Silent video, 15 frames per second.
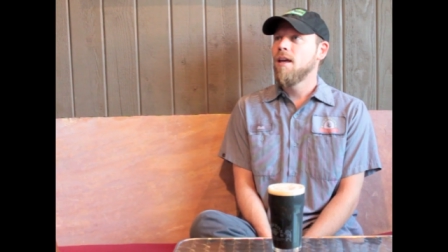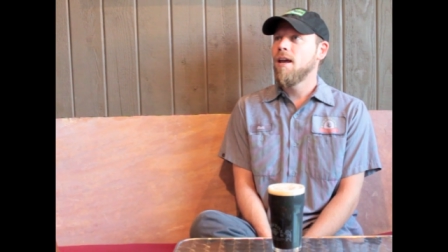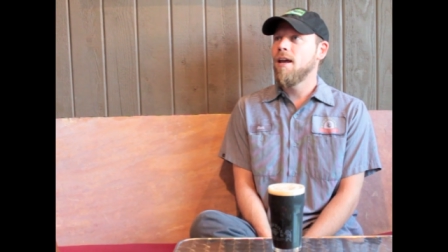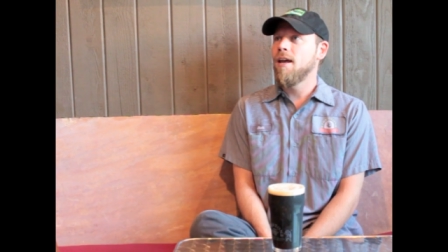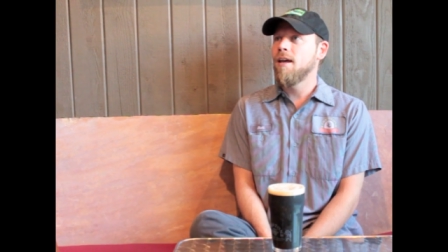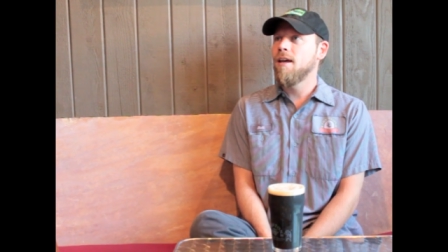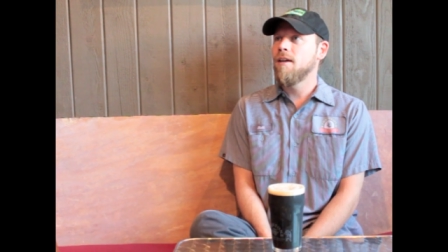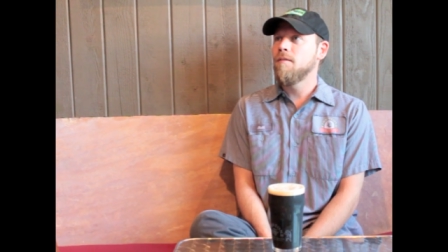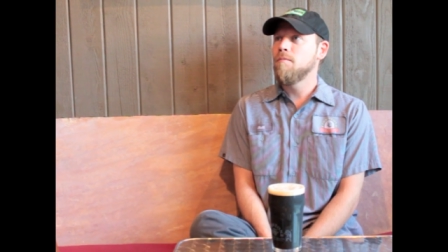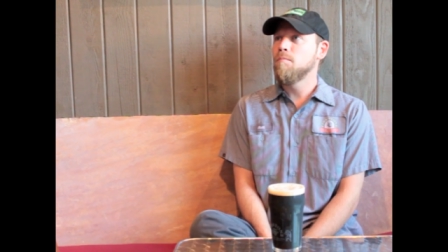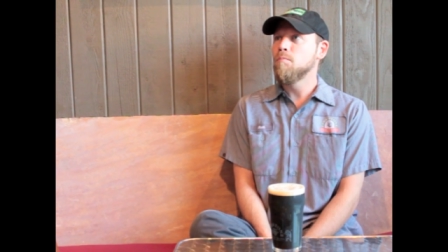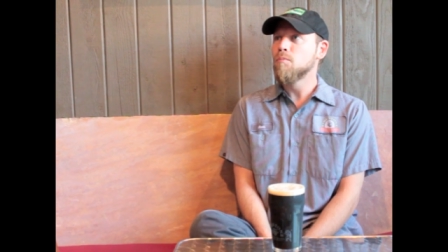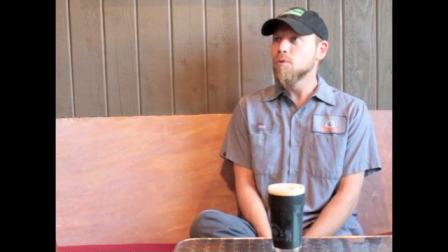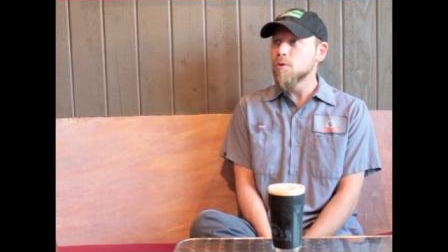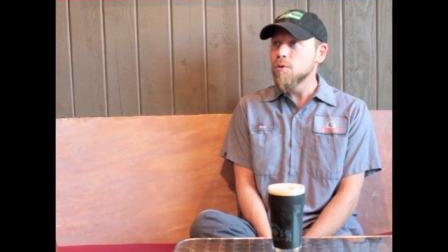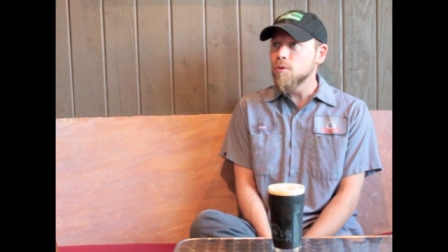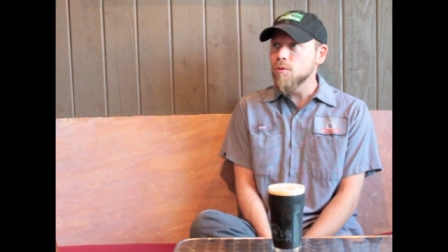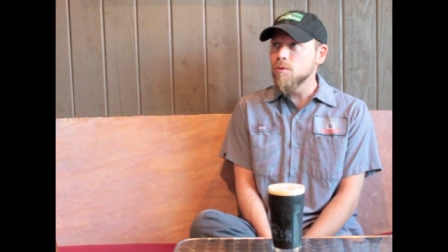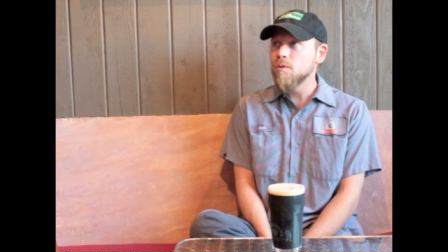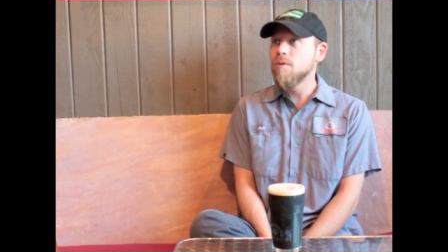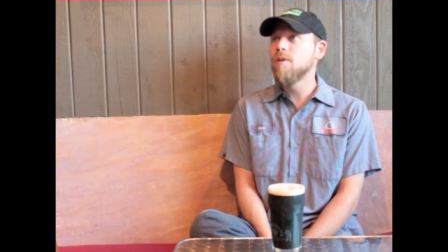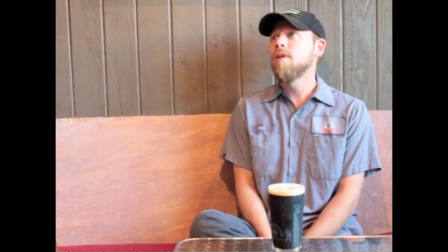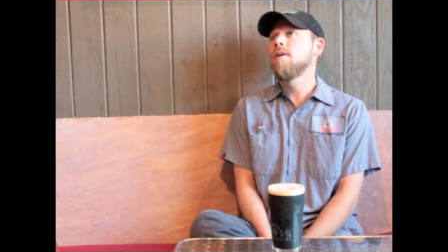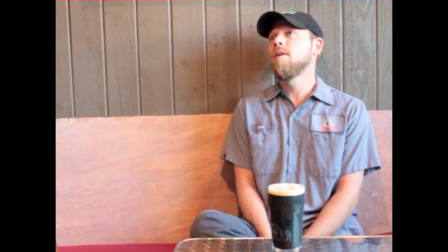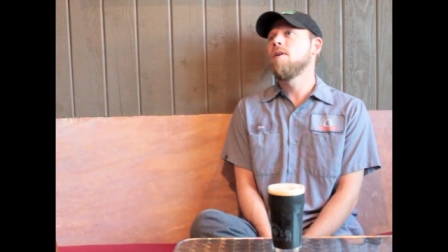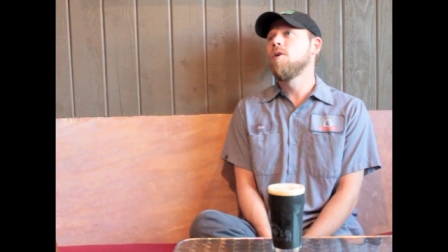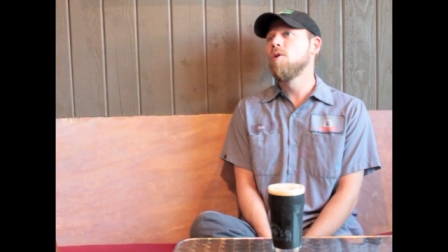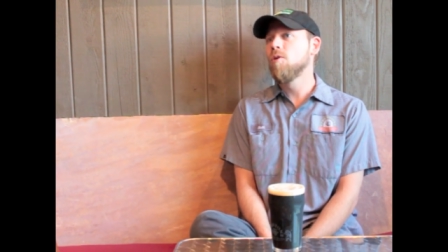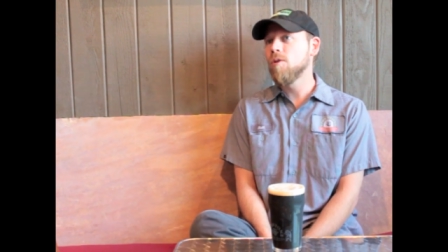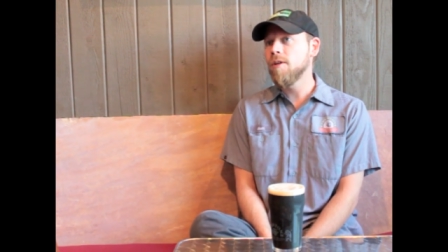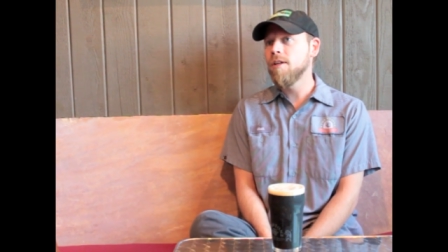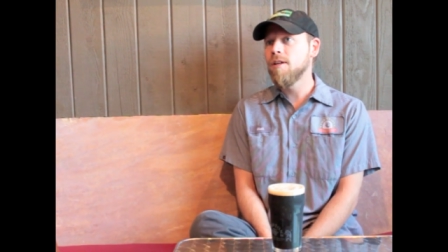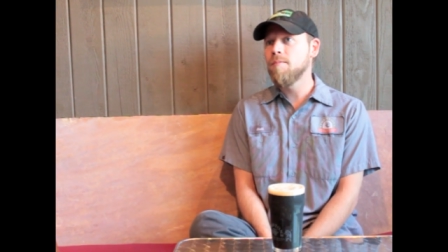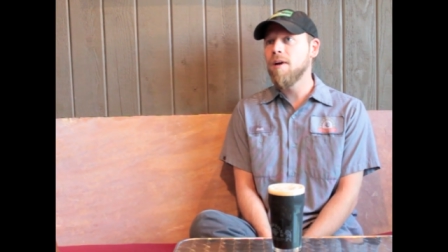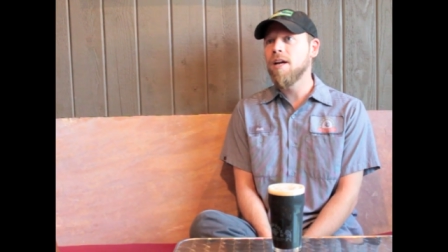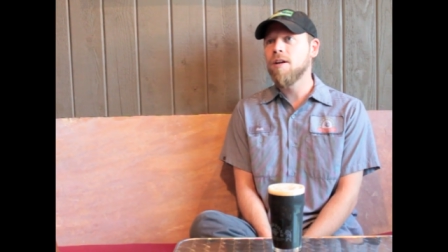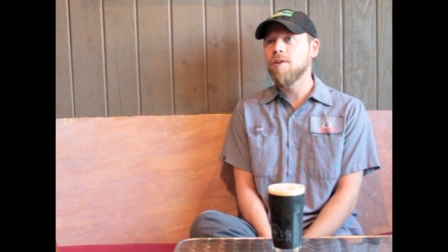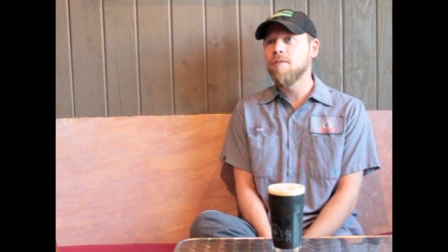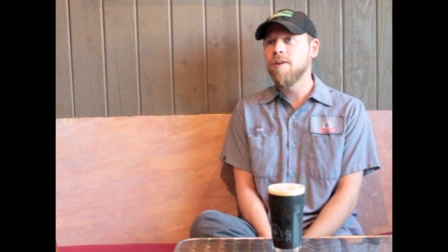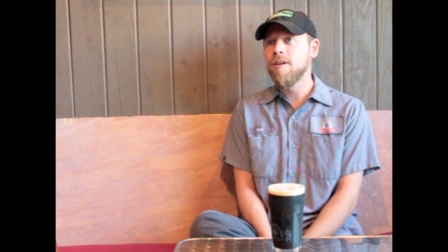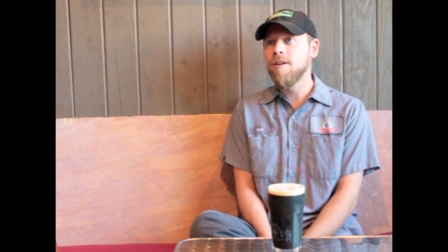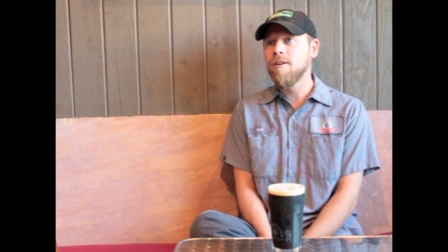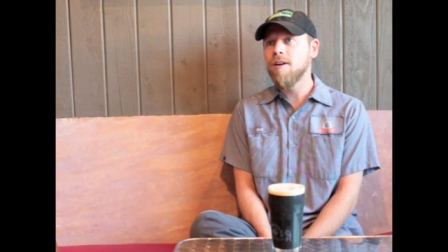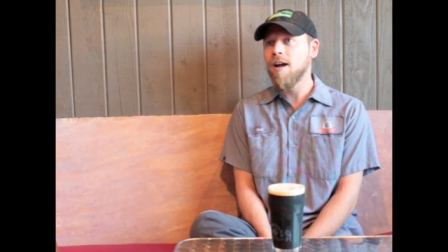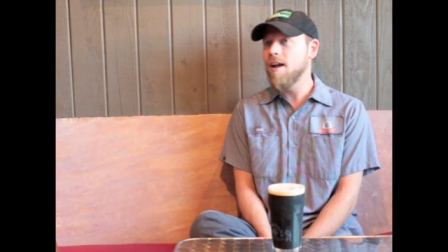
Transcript: and brewed early in my career.